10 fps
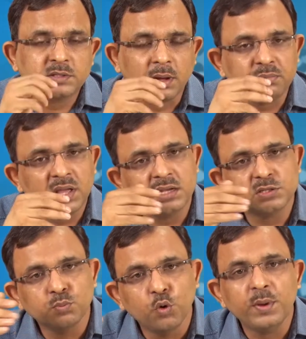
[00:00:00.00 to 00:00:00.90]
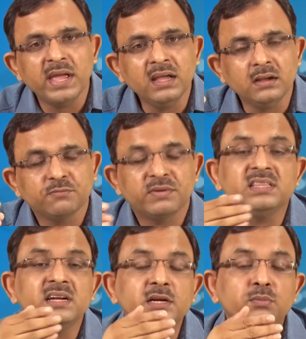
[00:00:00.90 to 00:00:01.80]
something is moving,
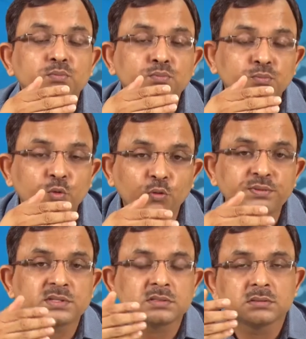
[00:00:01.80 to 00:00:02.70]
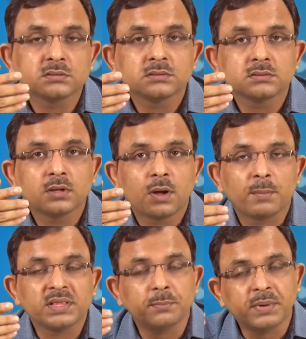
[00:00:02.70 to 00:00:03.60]
whether it moves
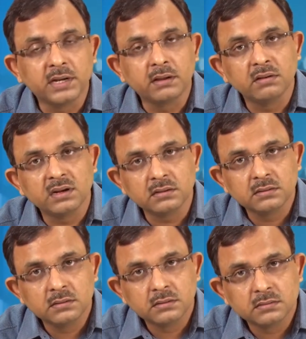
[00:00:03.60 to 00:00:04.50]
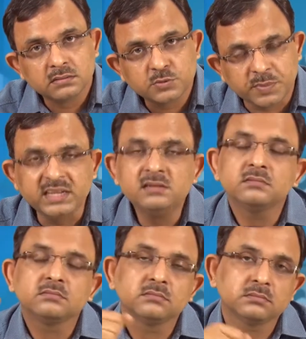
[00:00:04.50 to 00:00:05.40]
with a particular
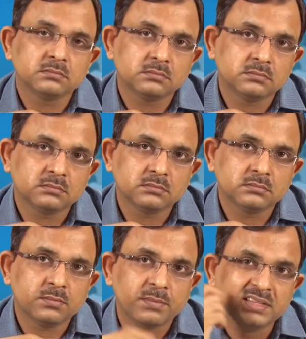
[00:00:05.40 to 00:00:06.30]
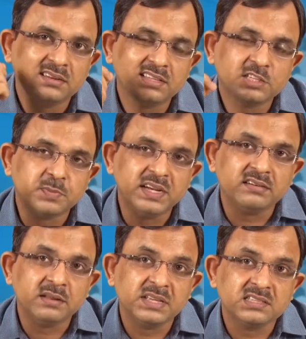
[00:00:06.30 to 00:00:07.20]
speed, whether the speed
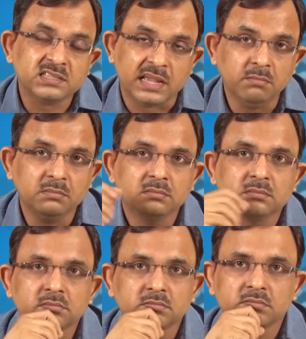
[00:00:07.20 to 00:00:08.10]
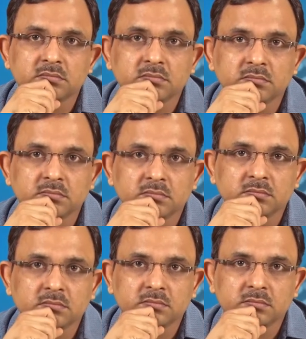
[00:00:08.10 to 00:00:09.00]
remains same.
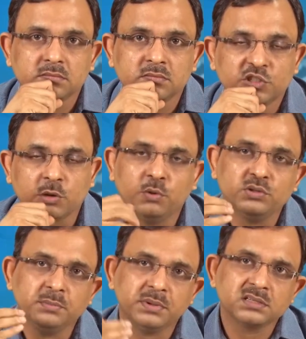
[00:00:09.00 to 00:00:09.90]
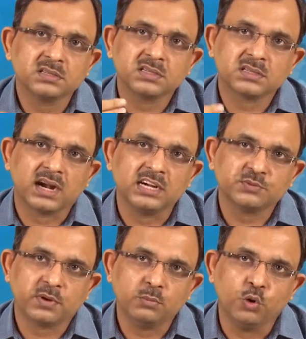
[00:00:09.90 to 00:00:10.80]
Suppose a person starts
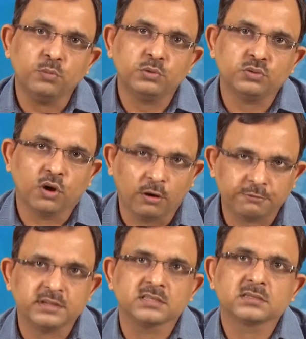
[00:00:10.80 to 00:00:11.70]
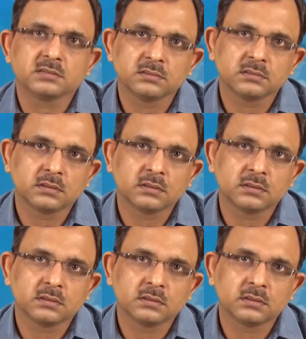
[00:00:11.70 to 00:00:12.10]
from home to the office,